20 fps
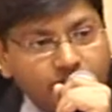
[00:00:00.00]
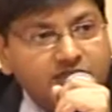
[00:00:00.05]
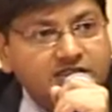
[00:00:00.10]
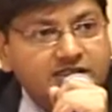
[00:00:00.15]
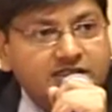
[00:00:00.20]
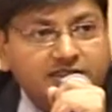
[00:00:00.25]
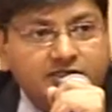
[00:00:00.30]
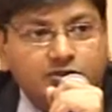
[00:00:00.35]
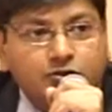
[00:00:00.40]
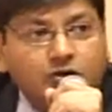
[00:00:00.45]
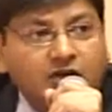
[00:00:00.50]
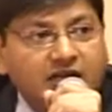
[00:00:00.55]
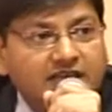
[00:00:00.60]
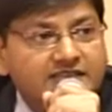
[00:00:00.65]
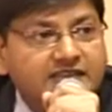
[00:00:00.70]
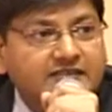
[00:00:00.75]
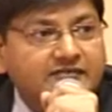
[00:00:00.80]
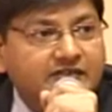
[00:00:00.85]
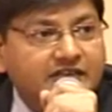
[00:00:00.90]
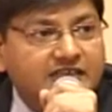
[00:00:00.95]
Obviously you
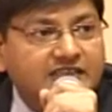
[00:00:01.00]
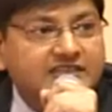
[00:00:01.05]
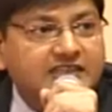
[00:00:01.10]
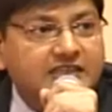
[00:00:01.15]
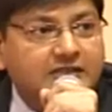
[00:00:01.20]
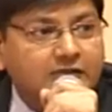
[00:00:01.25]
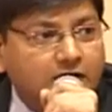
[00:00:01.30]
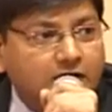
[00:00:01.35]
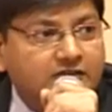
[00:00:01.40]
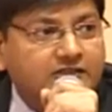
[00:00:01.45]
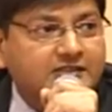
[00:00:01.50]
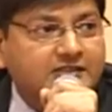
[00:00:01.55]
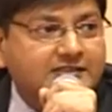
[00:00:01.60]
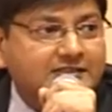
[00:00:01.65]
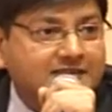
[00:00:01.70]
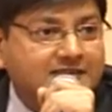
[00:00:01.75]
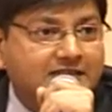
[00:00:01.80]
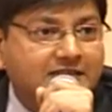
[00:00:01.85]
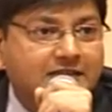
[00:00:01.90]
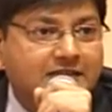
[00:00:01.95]
guys are financial
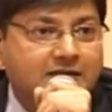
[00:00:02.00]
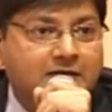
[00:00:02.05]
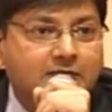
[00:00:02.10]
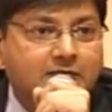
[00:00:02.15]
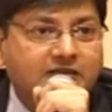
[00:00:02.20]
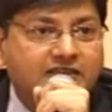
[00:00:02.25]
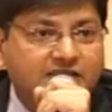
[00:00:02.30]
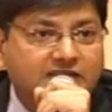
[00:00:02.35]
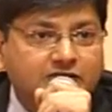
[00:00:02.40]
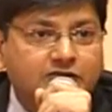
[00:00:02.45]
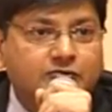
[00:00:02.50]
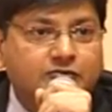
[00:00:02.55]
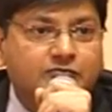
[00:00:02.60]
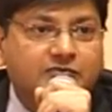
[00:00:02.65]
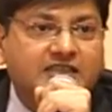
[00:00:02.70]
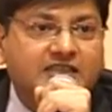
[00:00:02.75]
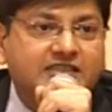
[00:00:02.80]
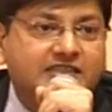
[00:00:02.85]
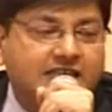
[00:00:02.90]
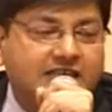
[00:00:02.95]
doctors. But
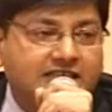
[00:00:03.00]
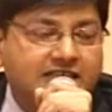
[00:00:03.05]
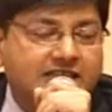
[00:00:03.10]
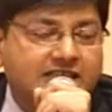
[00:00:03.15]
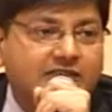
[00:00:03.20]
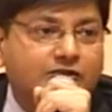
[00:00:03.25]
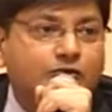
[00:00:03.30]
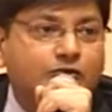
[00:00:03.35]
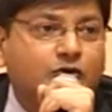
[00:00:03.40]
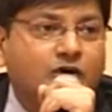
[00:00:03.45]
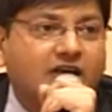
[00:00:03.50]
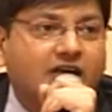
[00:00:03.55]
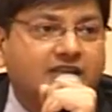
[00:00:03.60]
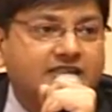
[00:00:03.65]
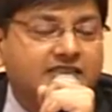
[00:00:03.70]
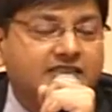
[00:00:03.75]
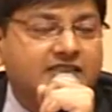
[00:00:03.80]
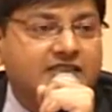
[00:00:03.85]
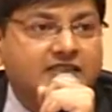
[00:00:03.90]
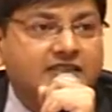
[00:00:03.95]
assume that you
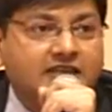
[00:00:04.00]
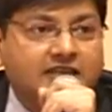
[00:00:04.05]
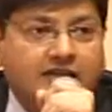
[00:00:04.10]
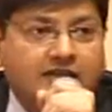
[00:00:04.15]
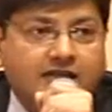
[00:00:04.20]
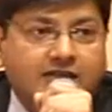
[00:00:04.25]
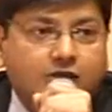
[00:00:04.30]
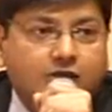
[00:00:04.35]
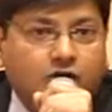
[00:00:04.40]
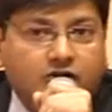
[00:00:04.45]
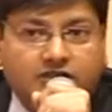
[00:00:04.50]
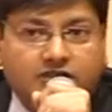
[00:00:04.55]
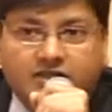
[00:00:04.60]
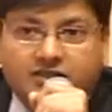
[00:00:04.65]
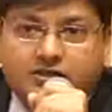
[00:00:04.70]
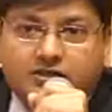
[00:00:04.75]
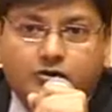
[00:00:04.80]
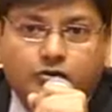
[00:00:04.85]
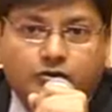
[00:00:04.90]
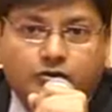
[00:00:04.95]
are the
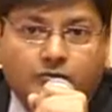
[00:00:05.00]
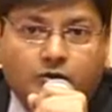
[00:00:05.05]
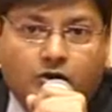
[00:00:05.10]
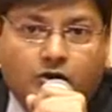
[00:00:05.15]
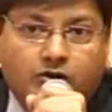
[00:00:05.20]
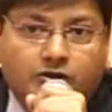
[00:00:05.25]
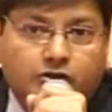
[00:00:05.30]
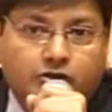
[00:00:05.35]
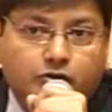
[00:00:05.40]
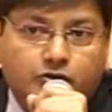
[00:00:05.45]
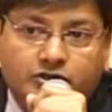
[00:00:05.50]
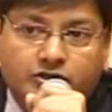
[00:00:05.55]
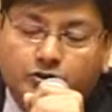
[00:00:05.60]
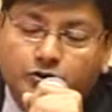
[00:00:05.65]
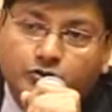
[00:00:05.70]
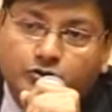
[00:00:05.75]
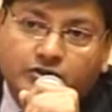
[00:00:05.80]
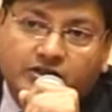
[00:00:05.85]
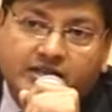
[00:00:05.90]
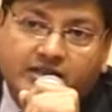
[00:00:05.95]
doctors
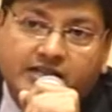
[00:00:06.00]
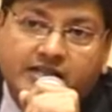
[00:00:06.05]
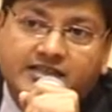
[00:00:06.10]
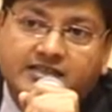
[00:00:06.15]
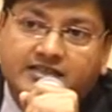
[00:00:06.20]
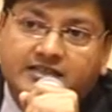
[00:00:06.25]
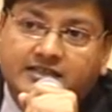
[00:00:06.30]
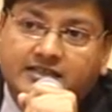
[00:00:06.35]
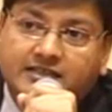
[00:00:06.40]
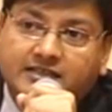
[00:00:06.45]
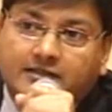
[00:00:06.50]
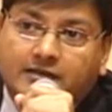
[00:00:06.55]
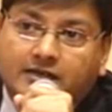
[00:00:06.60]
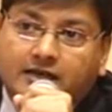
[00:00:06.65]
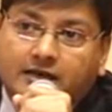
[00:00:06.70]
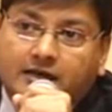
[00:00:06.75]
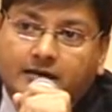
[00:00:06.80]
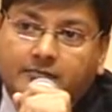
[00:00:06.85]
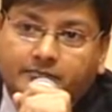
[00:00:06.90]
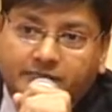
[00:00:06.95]
to treat
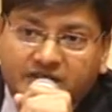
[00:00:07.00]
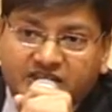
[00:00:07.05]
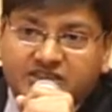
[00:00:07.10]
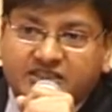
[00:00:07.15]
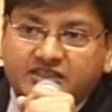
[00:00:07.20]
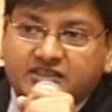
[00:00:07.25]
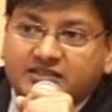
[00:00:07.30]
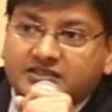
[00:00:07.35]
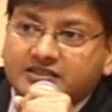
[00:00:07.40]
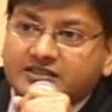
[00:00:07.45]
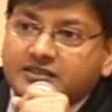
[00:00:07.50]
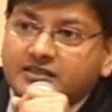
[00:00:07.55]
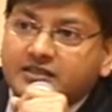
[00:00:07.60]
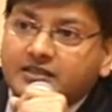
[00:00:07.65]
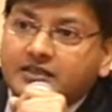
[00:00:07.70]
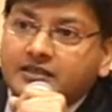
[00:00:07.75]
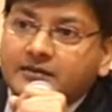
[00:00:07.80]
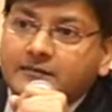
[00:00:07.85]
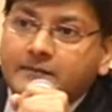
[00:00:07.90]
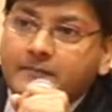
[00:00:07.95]
the
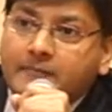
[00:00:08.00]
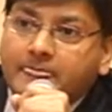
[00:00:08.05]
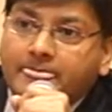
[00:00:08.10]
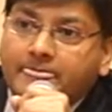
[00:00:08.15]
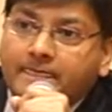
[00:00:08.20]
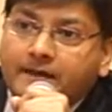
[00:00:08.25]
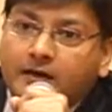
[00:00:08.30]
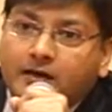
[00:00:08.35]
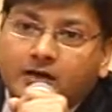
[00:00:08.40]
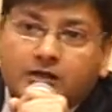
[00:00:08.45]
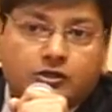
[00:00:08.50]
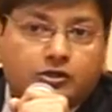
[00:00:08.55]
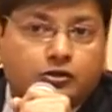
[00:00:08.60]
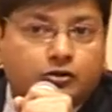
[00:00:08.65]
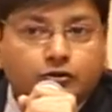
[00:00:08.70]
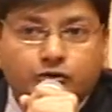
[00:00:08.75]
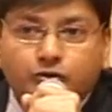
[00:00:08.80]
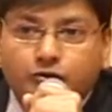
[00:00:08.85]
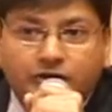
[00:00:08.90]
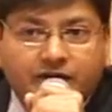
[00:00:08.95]
patients.
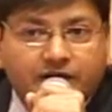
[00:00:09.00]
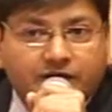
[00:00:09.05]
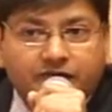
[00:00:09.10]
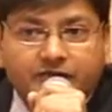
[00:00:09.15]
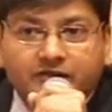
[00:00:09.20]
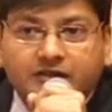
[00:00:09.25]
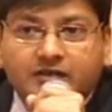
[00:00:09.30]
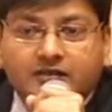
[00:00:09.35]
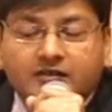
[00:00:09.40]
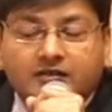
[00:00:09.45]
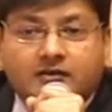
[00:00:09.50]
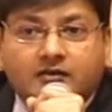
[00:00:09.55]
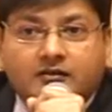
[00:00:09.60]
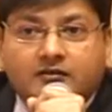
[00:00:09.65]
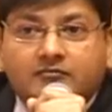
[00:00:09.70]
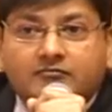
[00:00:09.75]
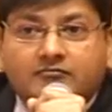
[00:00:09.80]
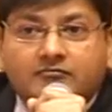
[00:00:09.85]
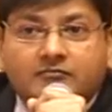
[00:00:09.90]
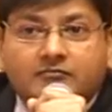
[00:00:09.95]
Do you
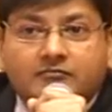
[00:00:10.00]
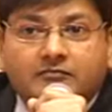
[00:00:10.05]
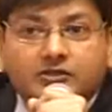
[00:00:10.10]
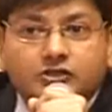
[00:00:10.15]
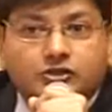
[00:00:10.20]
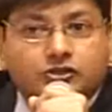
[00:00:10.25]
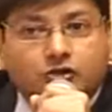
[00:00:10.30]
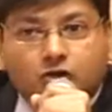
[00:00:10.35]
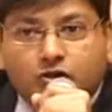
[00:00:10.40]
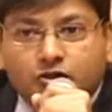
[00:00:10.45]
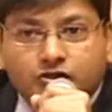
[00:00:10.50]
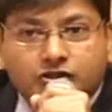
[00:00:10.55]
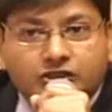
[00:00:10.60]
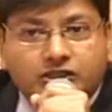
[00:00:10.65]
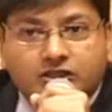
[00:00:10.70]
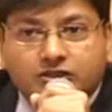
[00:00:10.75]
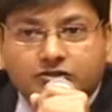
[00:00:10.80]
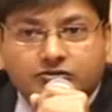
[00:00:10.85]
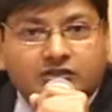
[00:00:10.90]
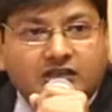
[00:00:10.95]
refer
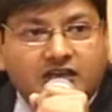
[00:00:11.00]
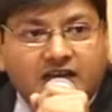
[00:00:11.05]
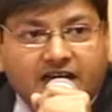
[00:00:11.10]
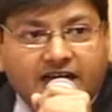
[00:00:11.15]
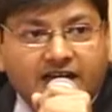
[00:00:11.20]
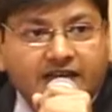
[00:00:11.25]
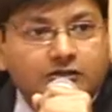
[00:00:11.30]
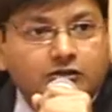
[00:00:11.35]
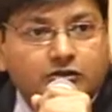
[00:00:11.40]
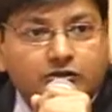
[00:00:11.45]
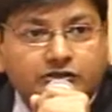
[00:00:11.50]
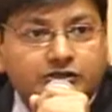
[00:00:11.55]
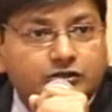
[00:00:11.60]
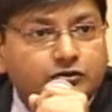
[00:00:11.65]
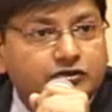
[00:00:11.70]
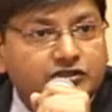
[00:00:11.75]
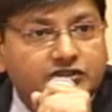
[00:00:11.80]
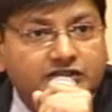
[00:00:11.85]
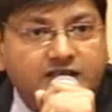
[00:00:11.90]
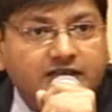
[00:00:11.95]
solution to the client, or
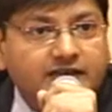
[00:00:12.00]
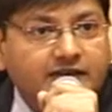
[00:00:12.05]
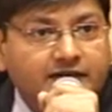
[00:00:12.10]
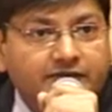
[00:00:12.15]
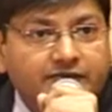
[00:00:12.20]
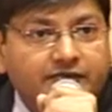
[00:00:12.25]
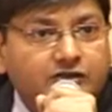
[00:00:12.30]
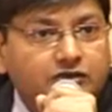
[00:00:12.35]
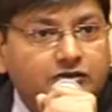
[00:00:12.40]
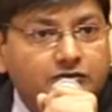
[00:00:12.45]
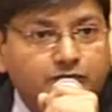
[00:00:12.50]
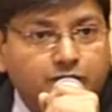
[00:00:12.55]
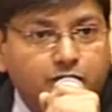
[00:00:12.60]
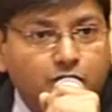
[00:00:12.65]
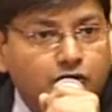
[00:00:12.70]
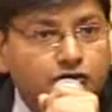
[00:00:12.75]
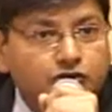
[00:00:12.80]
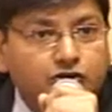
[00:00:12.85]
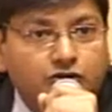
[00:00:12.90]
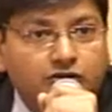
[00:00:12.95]
do you still refer the
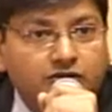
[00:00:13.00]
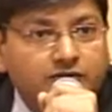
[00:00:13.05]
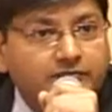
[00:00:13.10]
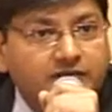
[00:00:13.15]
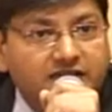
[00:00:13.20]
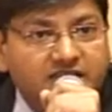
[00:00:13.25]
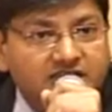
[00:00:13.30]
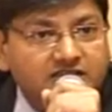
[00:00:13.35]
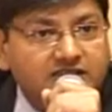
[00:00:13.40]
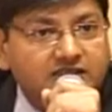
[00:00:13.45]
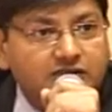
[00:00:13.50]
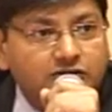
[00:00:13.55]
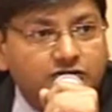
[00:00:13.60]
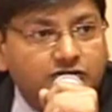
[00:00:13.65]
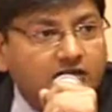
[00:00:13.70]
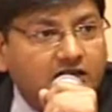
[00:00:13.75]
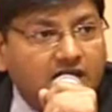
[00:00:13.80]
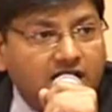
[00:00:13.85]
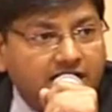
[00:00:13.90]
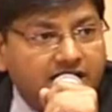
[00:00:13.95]
books or the medicine
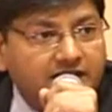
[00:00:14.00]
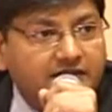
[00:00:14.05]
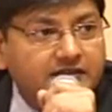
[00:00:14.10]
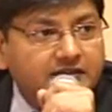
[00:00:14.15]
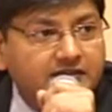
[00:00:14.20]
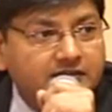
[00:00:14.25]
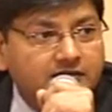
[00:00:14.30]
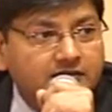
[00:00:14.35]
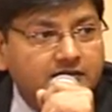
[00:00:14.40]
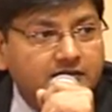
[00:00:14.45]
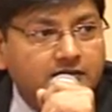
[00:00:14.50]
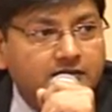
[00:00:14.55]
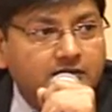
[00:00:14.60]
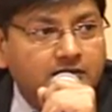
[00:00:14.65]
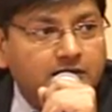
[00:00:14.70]
to the client?